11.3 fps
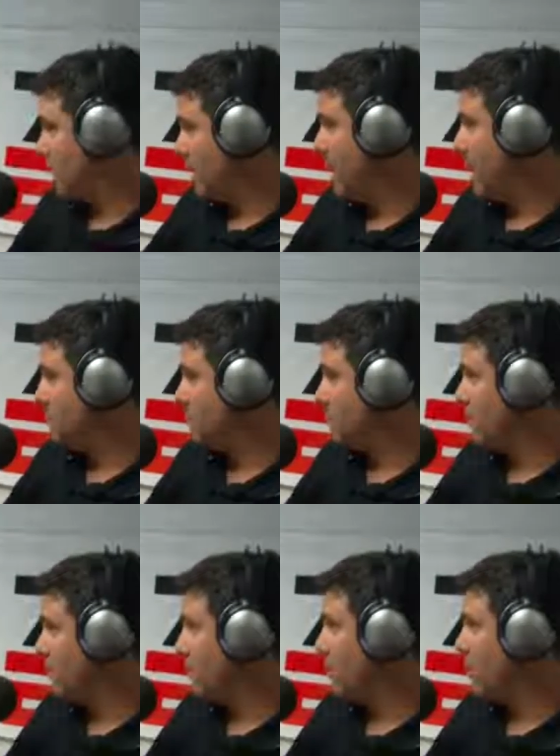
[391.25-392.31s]
had some
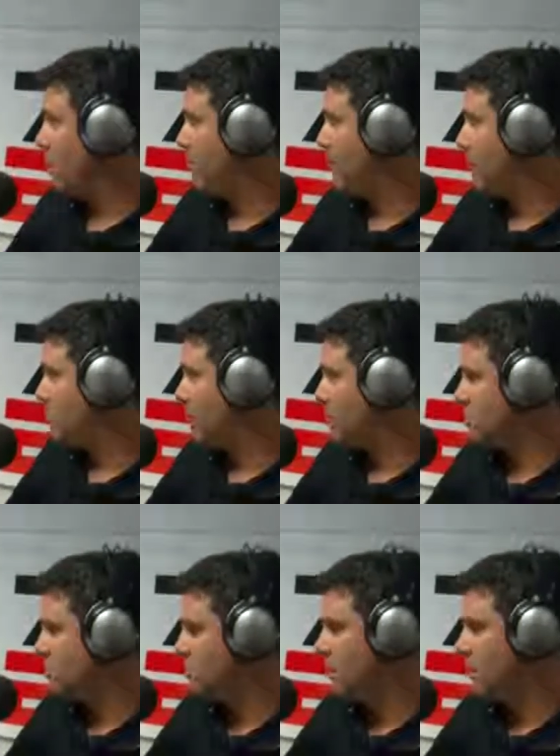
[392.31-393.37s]
PRP
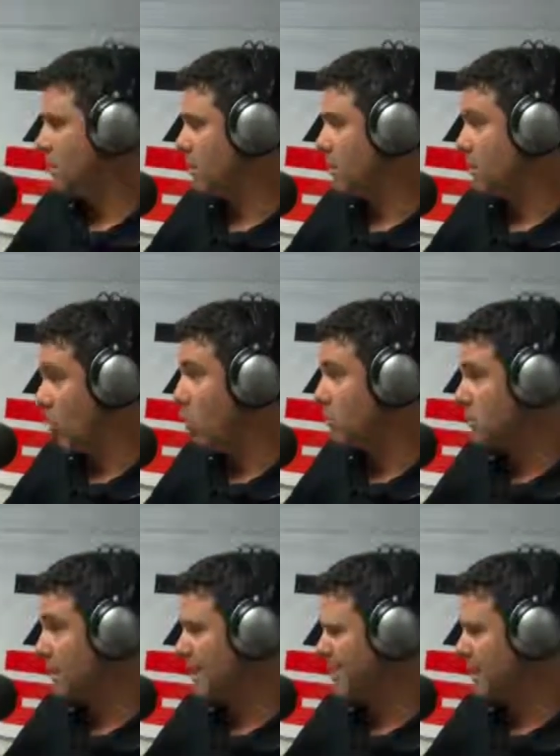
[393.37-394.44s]
injections done
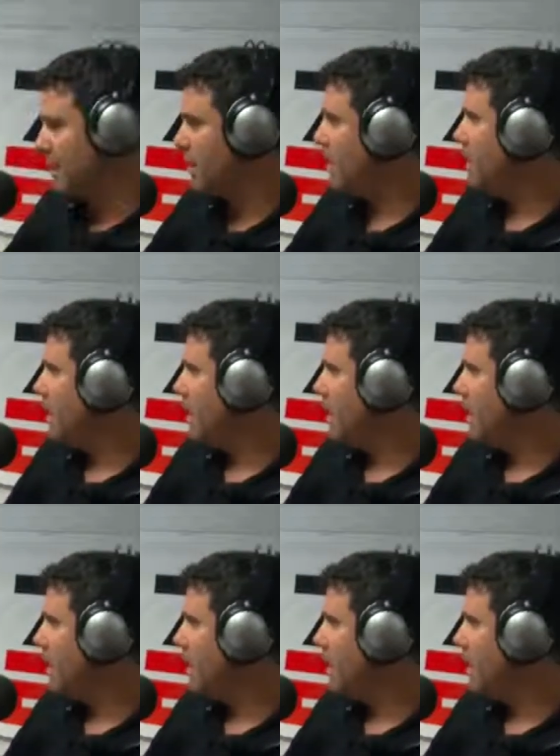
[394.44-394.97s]
locally, I think,